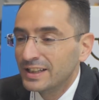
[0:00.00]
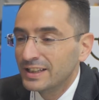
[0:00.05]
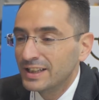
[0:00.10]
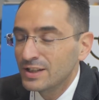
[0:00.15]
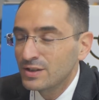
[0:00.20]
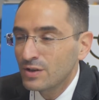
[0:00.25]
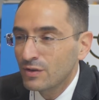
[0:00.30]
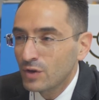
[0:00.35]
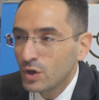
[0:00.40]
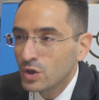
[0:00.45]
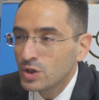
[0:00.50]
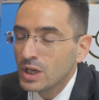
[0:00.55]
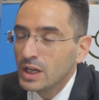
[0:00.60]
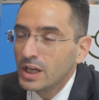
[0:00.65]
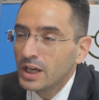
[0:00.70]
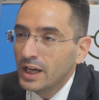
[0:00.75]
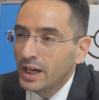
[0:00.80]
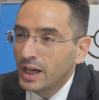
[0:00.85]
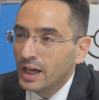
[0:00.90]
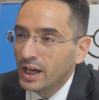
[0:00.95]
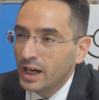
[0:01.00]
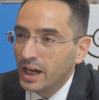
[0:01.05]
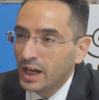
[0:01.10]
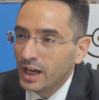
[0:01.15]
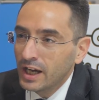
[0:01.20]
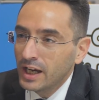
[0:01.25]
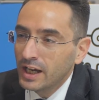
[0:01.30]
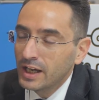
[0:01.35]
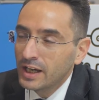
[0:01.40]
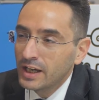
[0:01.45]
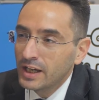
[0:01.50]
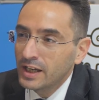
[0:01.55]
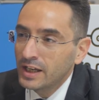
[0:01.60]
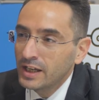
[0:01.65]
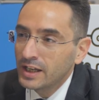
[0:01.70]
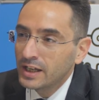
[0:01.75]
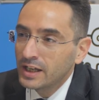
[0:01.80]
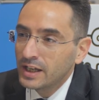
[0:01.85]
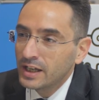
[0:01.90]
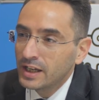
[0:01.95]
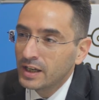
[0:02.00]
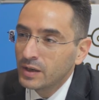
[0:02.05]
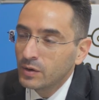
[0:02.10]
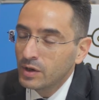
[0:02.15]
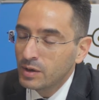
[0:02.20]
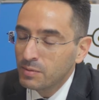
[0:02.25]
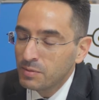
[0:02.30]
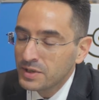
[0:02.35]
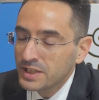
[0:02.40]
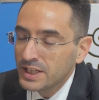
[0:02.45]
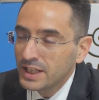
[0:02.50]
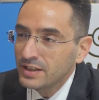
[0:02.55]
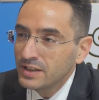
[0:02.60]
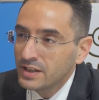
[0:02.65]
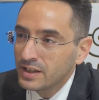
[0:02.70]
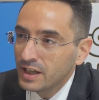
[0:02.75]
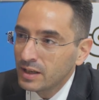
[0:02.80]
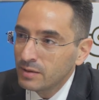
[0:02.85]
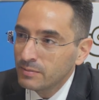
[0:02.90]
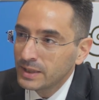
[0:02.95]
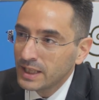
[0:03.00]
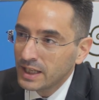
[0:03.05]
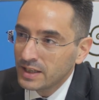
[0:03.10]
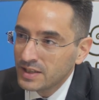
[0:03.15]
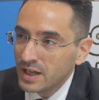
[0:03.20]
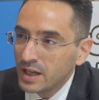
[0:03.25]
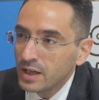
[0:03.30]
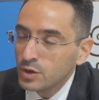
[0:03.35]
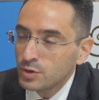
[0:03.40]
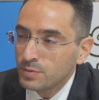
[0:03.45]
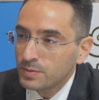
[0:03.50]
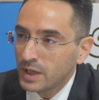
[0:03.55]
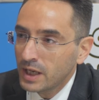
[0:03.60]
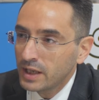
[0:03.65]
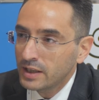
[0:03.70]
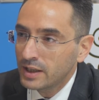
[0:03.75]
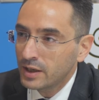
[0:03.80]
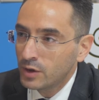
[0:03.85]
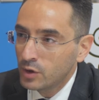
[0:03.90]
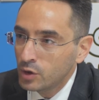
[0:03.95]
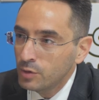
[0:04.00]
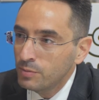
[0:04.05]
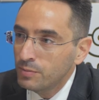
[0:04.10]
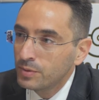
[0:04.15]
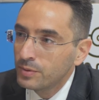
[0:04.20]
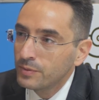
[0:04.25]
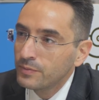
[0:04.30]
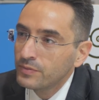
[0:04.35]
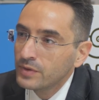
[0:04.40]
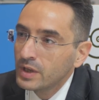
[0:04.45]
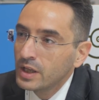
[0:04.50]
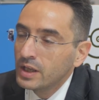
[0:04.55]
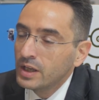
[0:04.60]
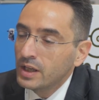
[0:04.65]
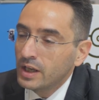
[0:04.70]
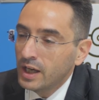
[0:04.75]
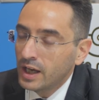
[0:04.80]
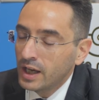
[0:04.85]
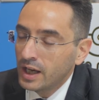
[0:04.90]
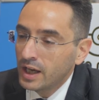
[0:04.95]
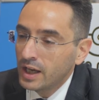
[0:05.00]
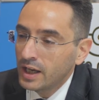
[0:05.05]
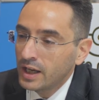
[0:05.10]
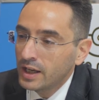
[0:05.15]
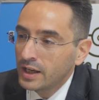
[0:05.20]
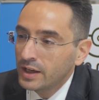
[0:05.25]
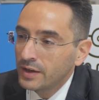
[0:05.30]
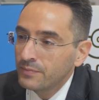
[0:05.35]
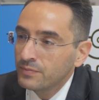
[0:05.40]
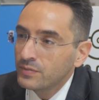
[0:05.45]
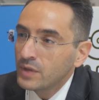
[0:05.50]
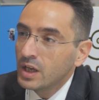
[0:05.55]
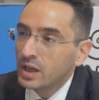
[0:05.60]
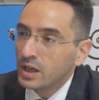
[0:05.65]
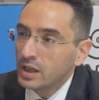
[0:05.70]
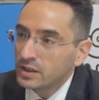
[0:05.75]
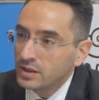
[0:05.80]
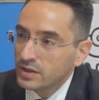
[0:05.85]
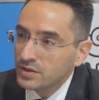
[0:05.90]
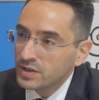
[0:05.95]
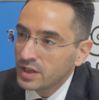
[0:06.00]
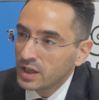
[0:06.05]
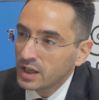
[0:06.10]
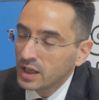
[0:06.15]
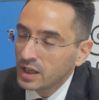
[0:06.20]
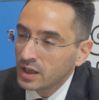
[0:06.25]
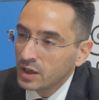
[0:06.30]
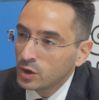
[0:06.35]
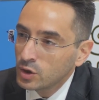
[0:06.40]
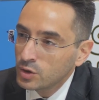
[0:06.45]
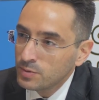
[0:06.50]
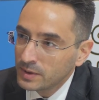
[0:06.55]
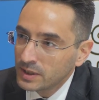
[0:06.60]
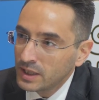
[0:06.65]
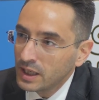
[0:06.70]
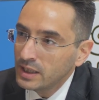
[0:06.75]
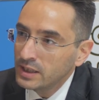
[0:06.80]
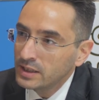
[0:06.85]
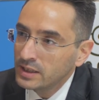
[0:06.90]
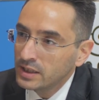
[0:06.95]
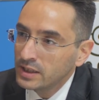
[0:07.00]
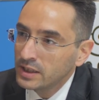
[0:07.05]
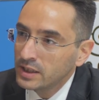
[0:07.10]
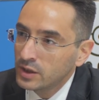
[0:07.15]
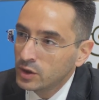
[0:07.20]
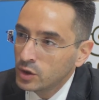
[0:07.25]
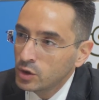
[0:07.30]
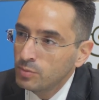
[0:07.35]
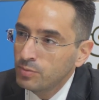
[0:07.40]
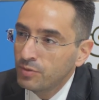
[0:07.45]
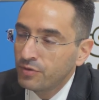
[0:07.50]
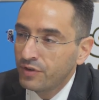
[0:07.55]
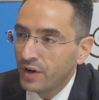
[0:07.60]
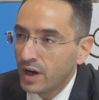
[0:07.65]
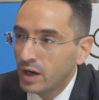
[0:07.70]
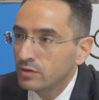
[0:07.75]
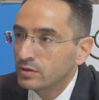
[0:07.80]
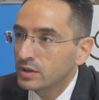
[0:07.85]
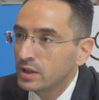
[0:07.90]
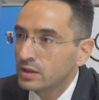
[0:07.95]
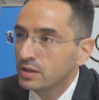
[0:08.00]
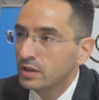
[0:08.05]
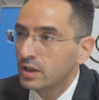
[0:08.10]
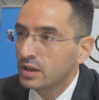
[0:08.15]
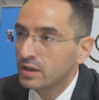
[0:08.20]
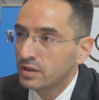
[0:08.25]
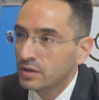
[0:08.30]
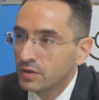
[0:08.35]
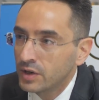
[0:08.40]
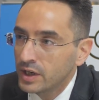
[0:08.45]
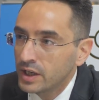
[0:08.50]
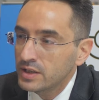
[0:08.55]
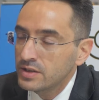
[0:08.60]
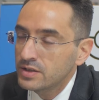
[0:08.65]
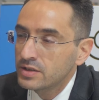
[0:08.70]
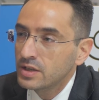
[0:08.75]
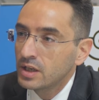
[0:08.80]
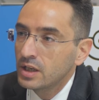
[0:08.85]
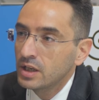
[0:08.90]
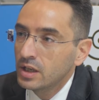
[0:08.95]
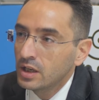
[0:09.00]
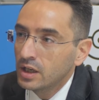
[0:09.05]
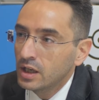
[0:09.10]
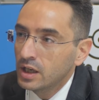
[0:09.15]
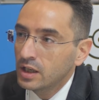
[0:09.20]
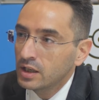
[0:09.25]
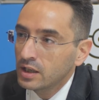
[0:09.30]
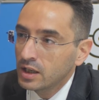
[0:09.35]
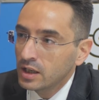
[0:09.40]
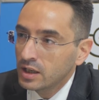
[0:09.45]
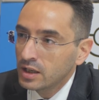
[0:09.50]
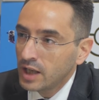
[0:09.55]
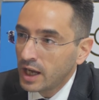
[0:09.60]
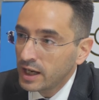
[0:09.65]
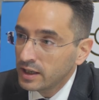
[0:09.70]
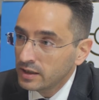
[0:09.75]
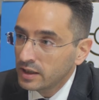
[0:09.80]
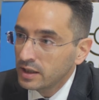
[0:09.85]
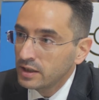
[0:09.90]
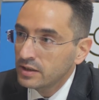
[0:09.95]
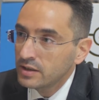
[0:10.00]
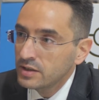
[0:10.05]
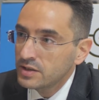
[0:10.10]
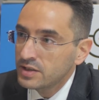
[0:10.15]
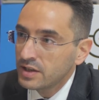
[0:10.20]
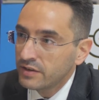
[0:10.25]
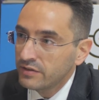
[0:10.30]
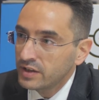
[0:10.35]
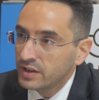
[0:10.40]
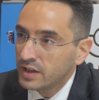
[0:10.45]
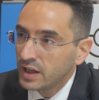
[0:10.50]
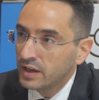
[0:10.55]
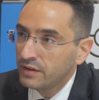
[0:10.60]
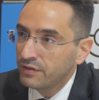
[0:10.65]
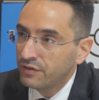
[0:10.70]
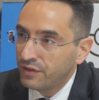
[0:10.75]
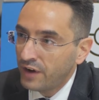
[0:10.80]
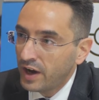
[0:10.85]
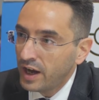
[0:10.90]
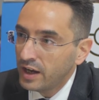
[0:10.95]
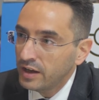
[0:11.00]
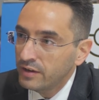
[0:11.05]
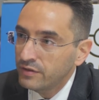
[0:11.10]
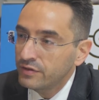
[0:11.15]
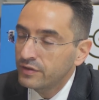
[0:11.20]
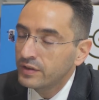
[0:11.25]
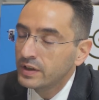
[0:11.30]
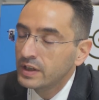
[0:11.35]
Yes, of course. We represent here Metaxa Hospitality Group. It is a hospitality group founded in Greece in 1975,